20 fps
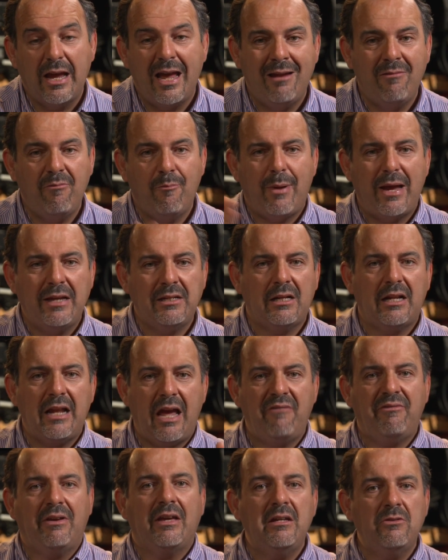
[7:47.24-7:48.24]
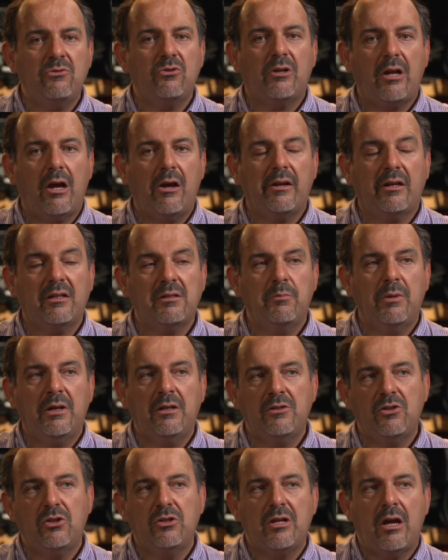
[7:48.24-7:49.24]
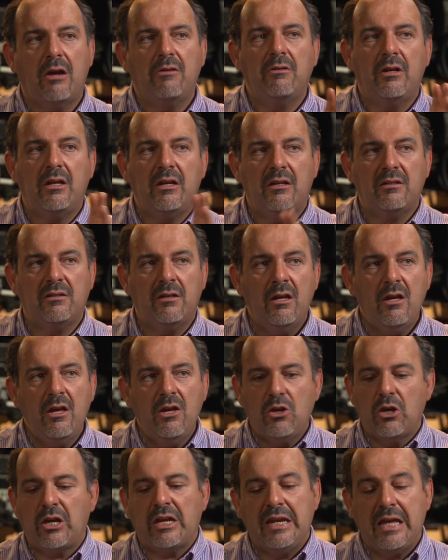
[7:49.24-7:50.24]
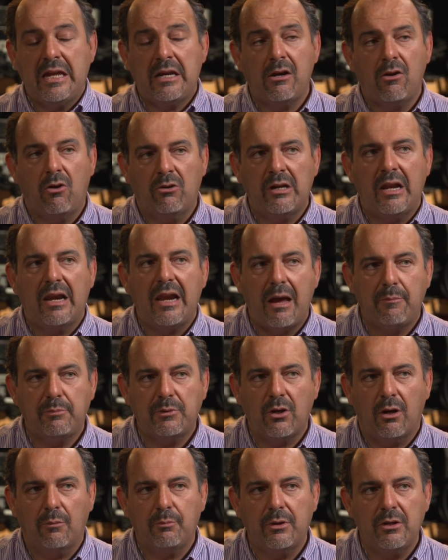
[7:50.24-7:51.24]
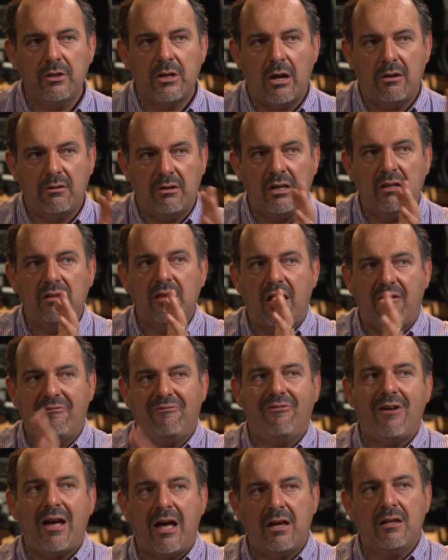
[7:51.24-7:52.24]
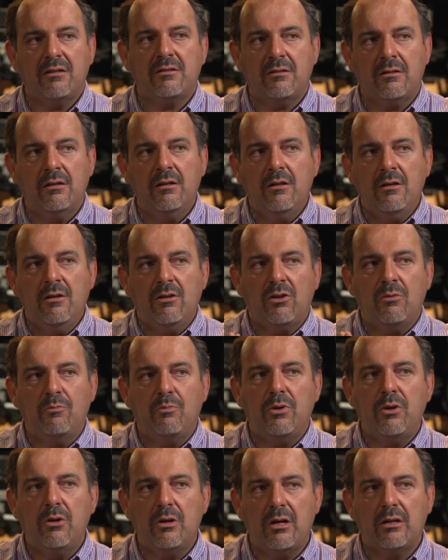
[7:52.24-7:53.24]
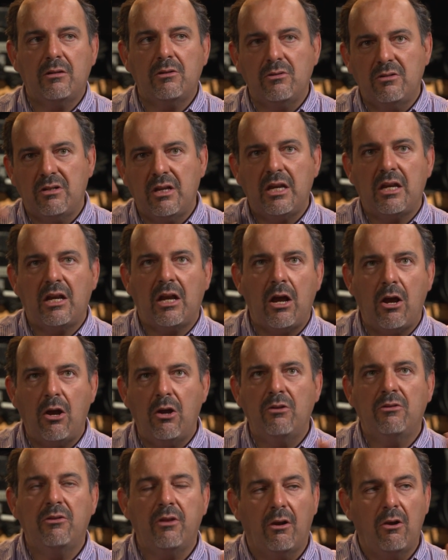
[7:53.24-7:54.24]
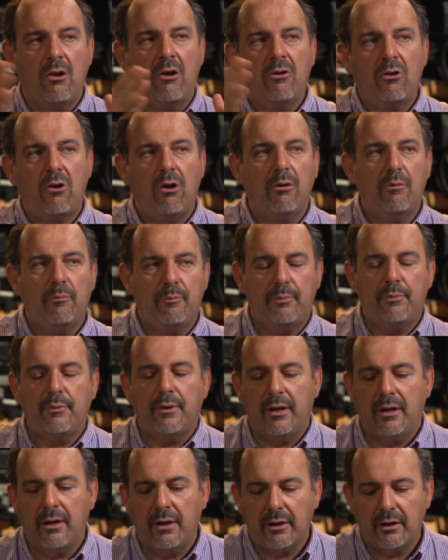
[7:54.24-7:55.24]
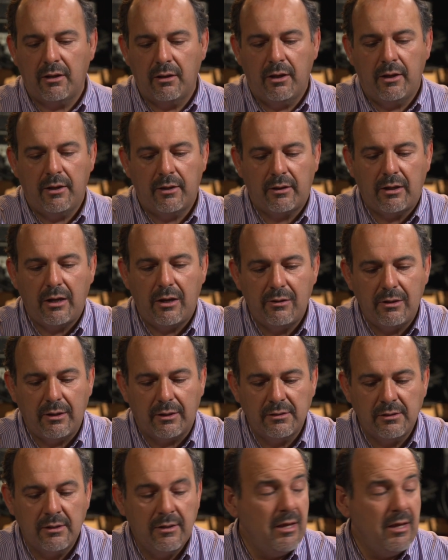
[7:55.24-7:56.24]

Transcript: And basically having intra-codecs means you don't need you can edit on a laptop, you don't need that fast computer to decode the long codecs.